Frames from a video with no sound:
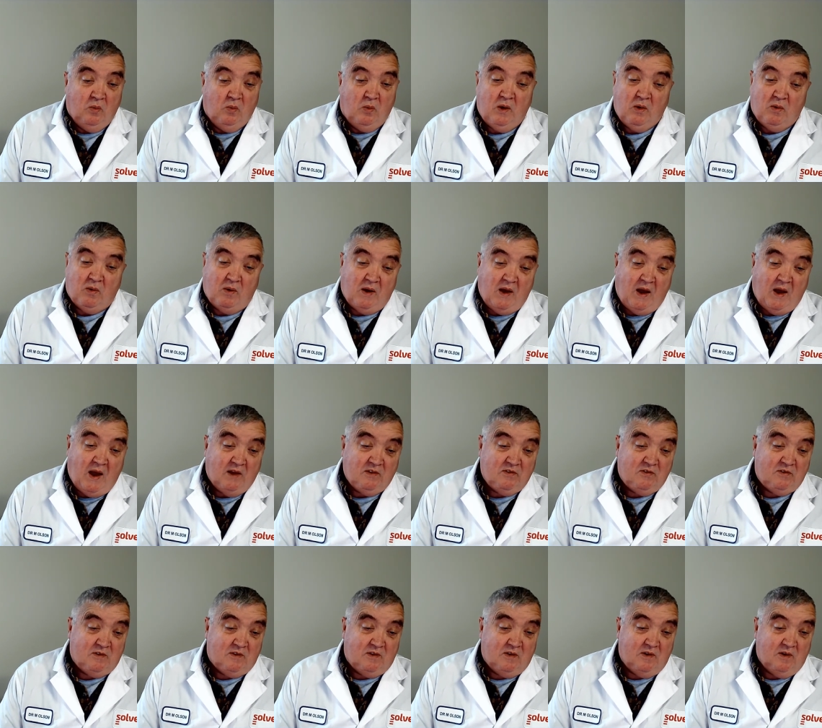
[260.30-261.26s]
We were
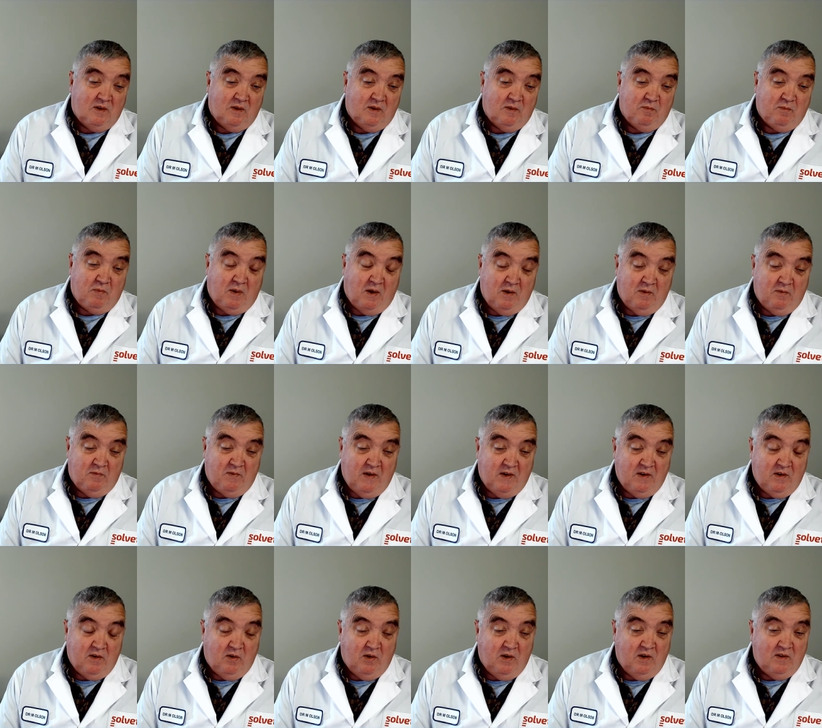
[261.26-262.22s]
asked by
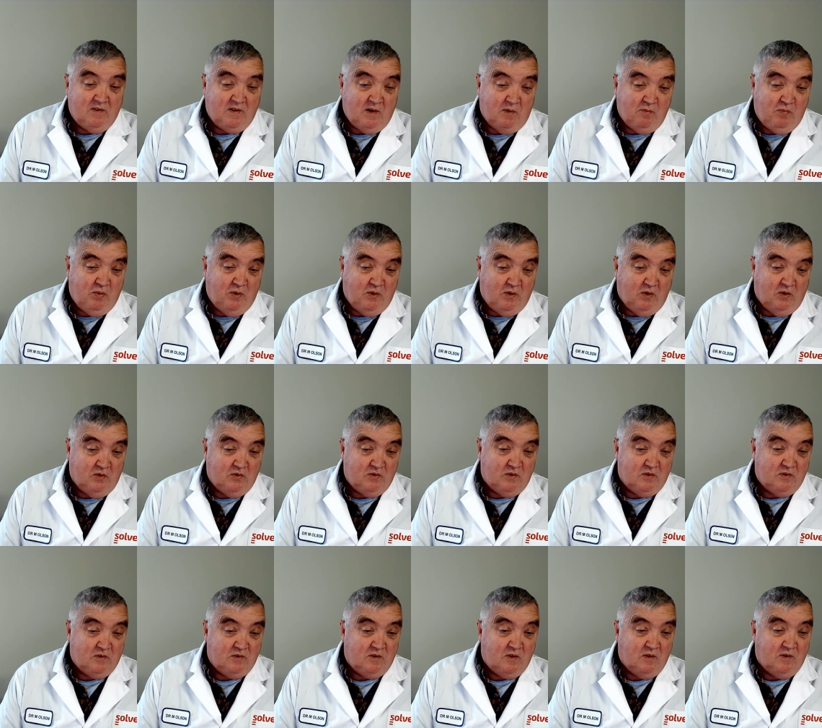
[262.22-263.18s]
veterinarians and
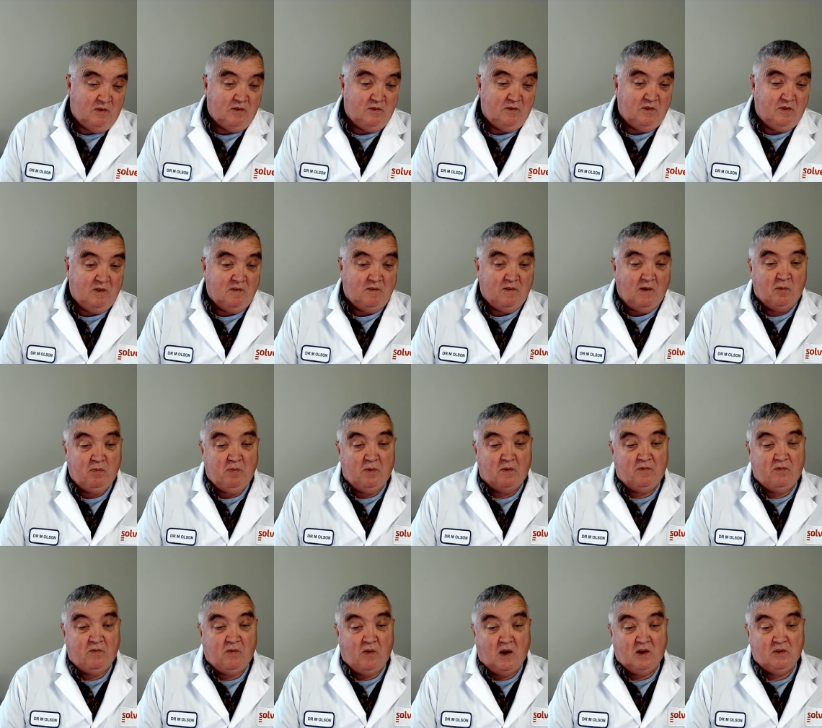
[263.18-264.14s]
producers to develop a
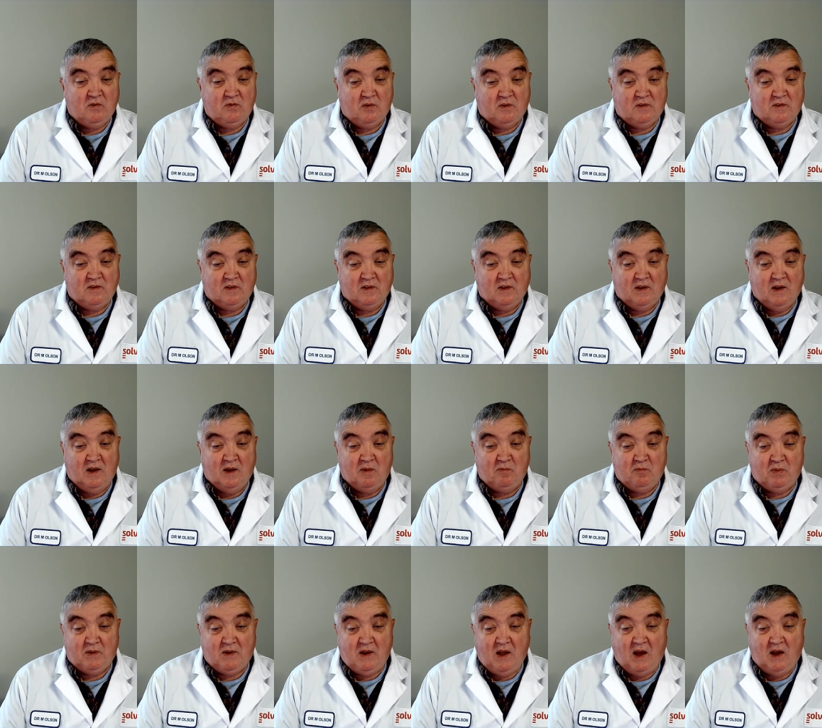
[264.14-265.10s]
phosphorus and,
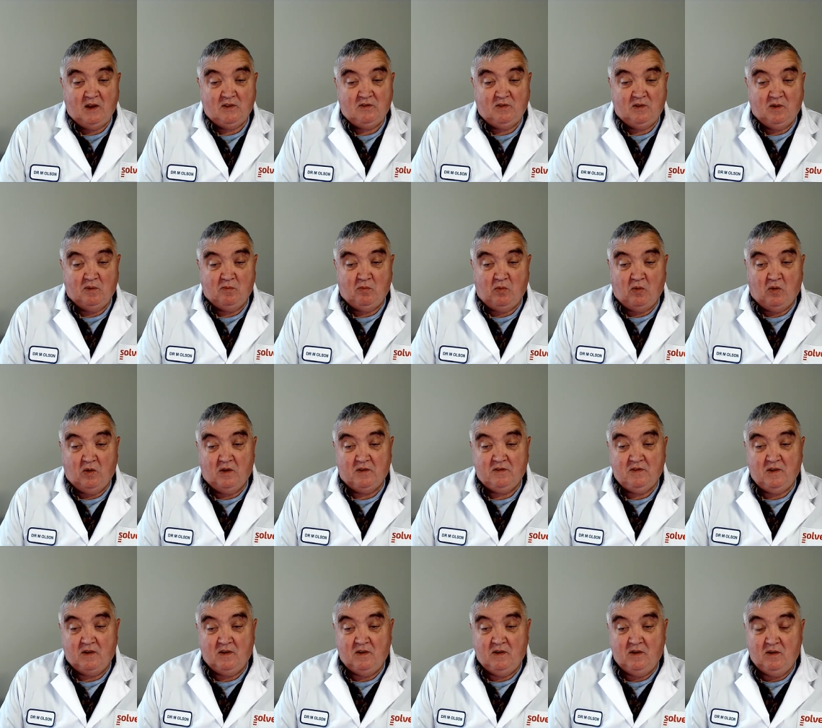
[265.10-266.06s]
and potassium
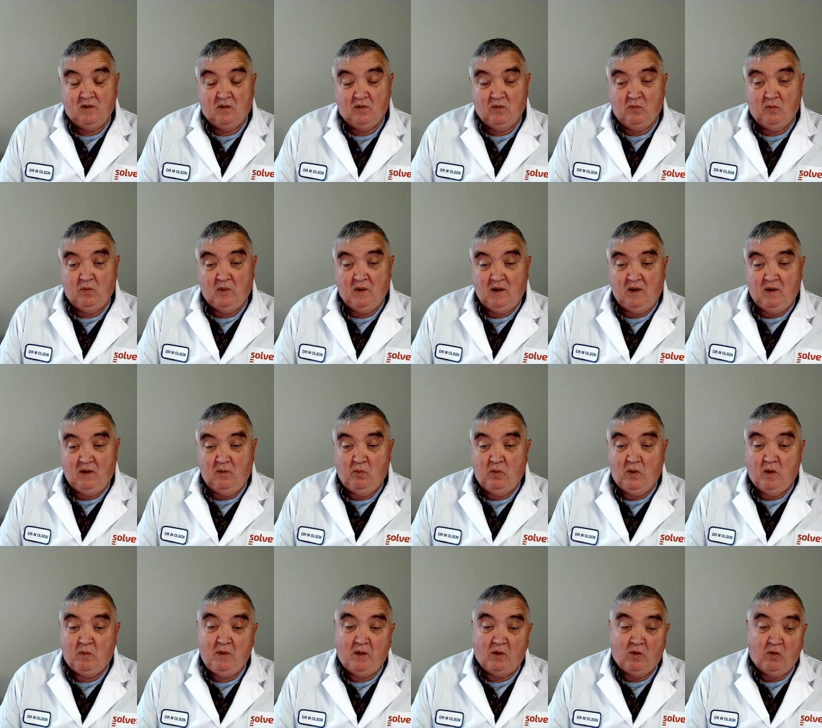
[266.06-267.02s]
bolus, and we
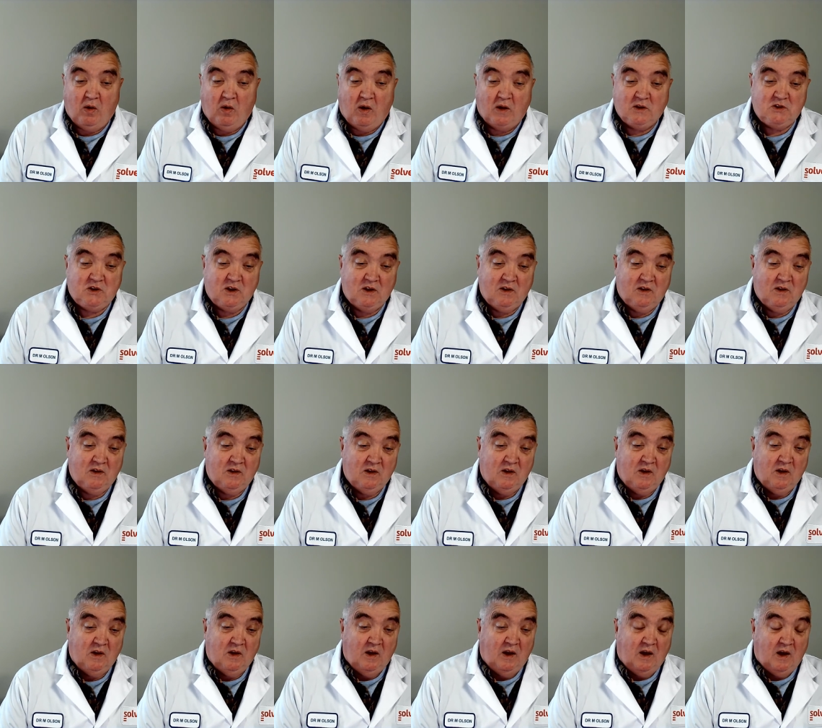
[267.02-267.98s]
will be launching
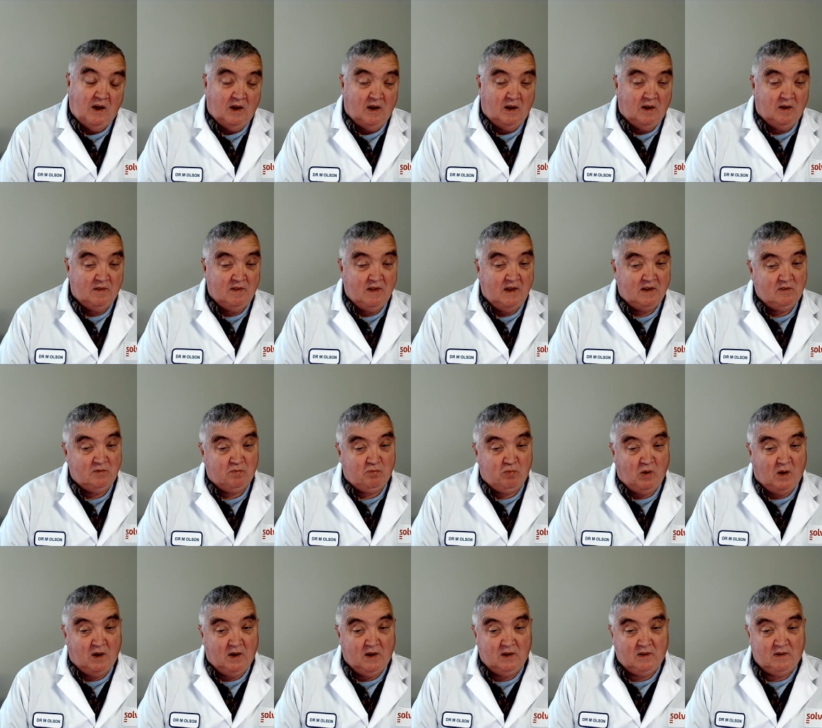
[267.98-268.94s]
uh, this
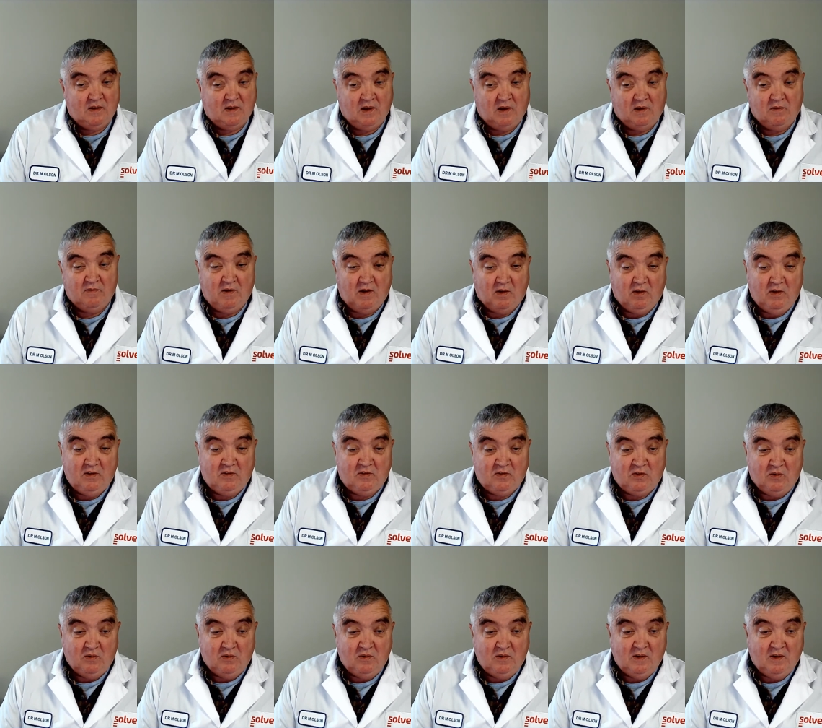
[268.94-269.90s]
product uh, very
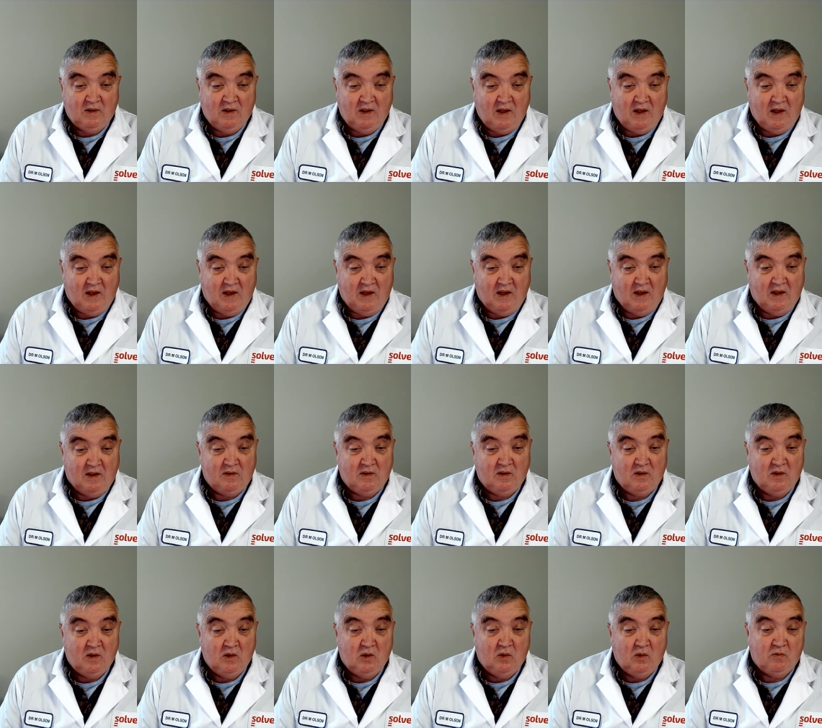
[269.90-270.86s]
soon. And
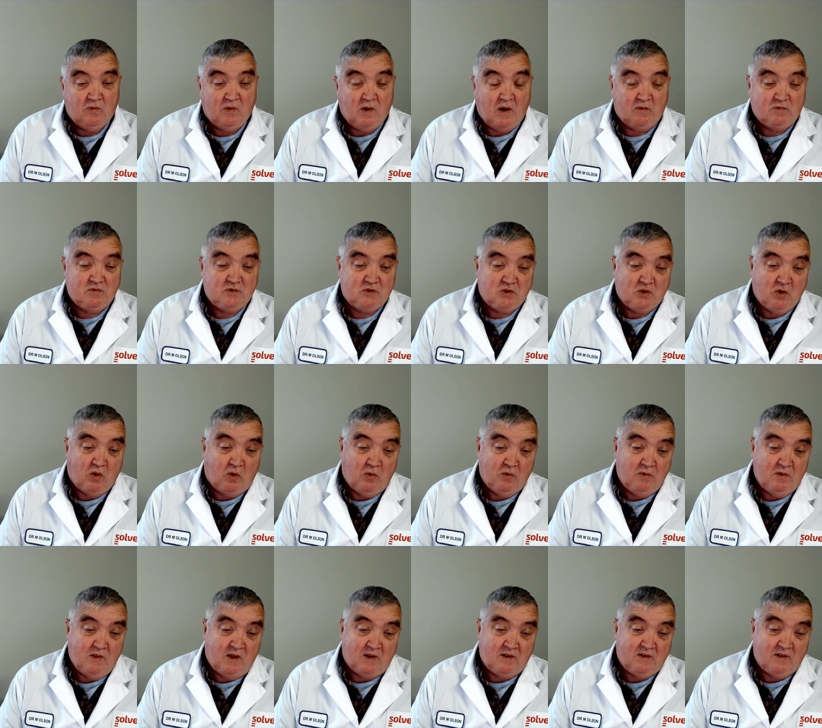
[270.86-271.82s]
have
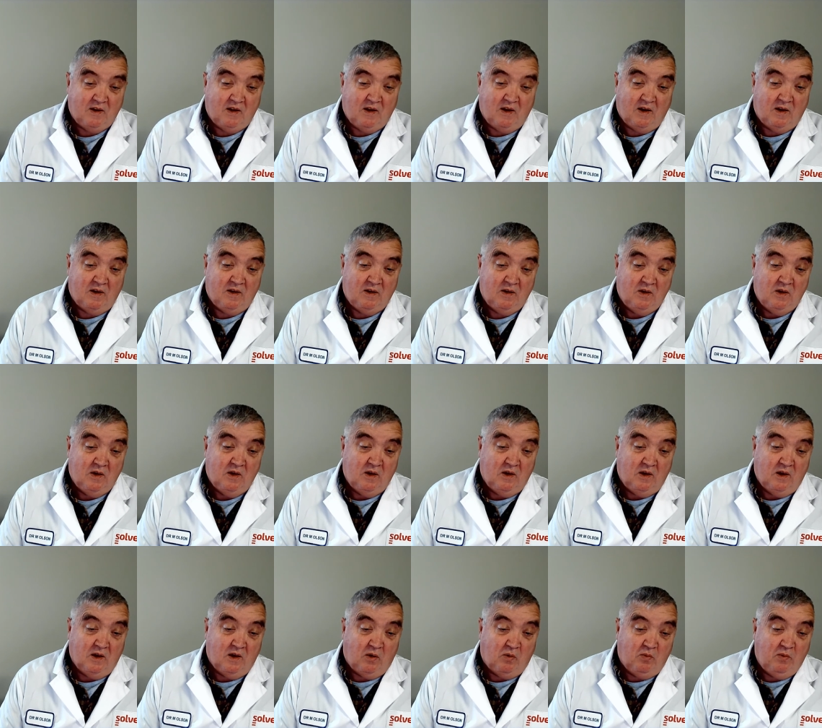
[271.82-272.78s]
shown that uh,
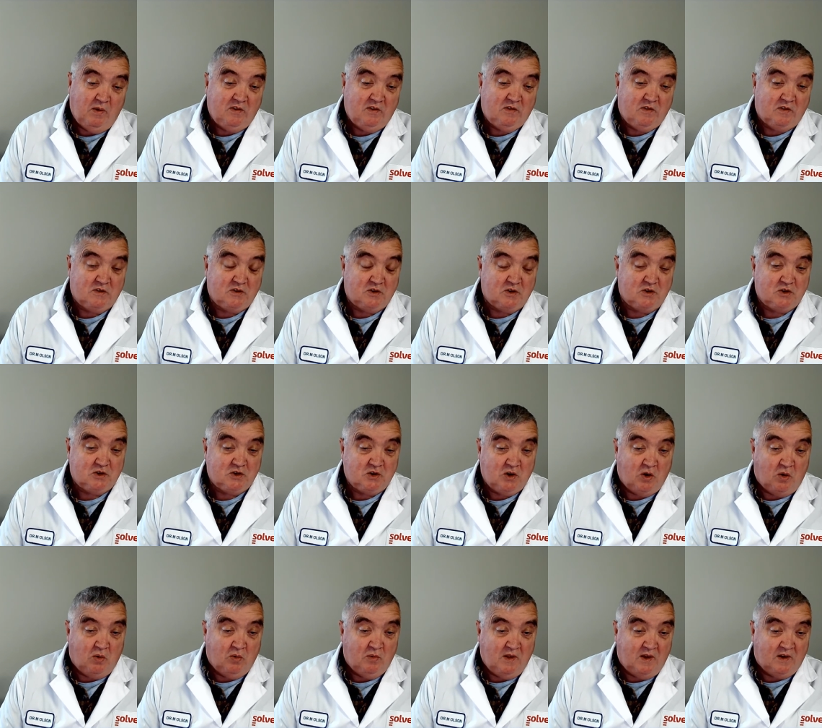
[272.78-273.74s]
our research has
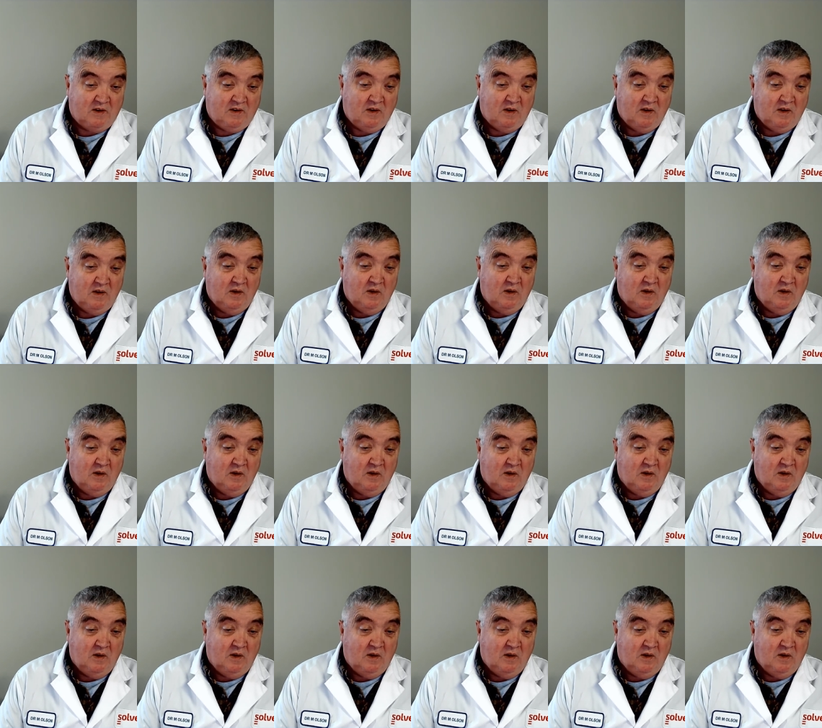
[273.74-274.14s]
shown that